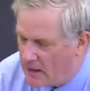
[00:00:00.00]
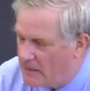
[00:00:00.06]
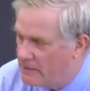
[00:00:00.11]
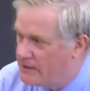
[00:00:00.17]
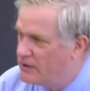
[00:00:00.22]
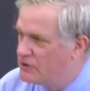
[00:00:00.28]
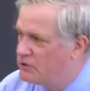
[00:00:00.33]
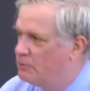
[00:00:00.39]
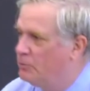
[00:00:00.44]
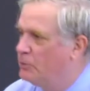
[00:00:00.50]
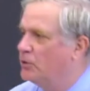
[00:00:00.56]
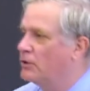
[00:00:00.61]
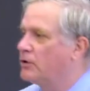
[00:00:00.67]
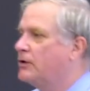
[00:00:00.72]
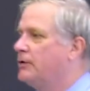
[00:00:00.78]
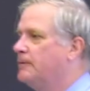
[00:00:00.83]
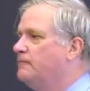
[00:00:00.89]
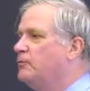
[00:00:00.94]
This
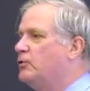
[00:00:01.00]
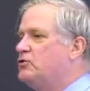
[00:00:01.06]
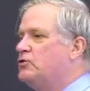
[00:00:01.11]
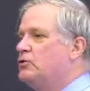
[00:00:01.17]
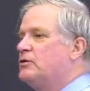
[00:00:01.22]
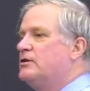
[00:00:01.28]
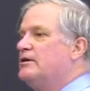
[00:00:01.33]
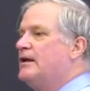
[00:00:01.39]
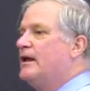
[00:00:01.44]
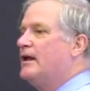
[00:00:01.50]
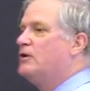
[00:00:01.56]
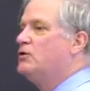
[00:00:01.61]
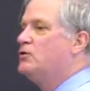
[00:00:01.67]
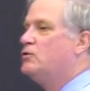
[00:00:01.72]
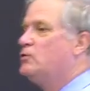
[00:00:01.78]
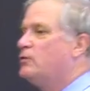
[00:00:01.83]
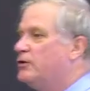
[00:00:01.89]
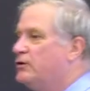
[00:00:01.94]
book, which you can get
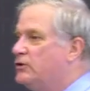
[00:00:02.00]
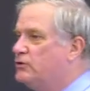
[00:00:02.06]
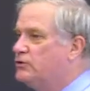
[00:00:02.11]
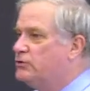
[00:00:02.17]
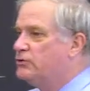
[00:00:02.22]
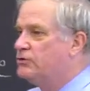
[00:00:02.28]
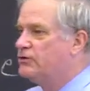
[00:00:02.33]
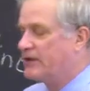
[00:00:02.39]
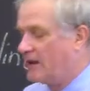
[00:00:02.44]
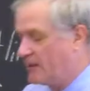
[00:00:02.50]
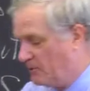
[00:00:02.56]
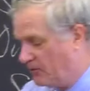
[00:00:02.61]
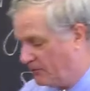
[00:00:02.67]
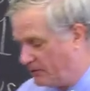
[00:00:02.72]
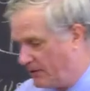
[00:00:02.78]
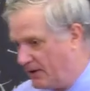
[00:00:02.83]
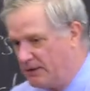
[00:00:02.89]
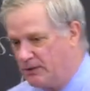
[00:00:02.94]
new or used, I'm
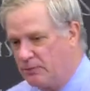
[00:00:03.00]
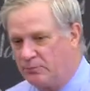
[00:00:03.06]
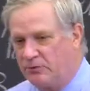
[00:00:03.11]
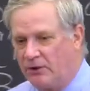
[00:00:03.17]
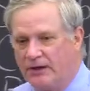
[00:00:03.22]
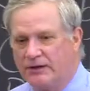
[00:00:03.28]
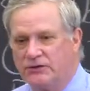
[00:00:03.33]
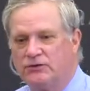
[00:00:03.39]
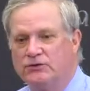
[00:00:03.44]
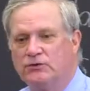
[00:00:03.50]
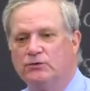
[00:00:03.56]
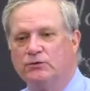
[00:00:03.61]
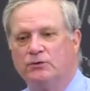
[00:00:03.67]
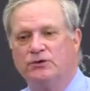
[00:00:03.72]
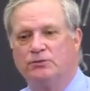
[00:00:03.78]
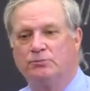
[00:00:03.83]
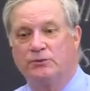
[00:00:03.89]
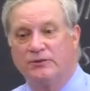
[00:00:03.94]
afraid the price
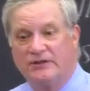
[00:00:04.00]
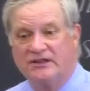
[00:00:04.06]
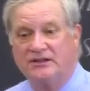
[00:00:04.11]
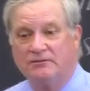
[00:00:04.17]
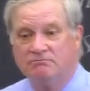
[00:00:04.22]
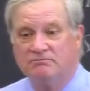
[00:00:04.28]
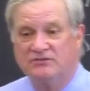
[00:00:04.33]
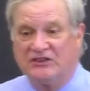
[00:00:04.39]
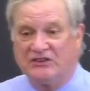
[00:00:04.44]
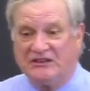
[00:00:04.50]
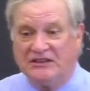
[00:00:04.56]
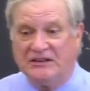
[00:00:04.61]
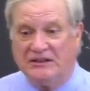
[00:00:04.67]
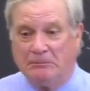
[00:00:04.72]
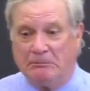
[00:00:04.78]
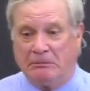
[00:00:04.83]
new is pretty steep,